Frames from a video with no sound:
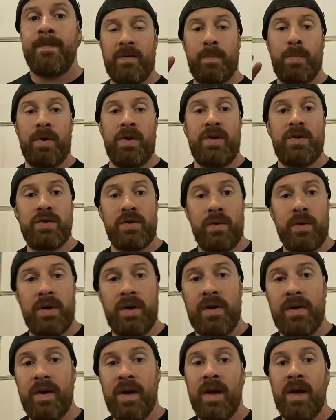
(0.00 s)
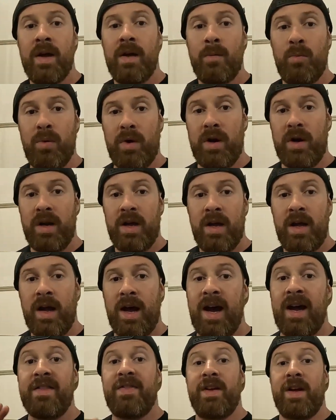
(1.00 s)
It's pretty short, but
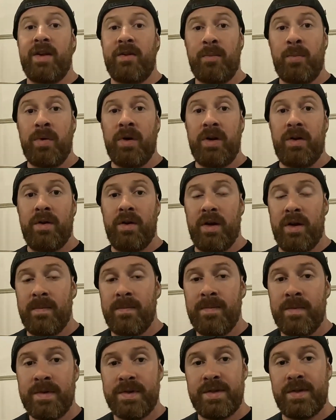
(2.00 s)
I think it's pretty good.